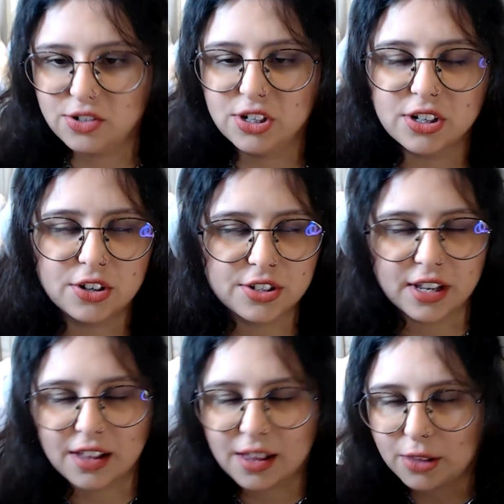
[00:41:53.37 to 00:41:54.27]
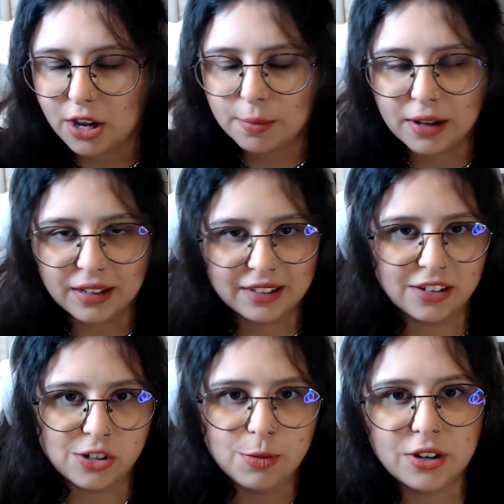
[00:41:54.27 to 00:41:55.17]
didn't understand a lot about like
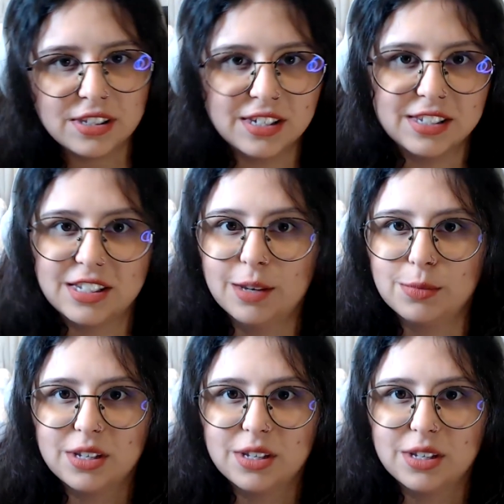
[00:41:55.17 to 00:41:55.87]
distributed systems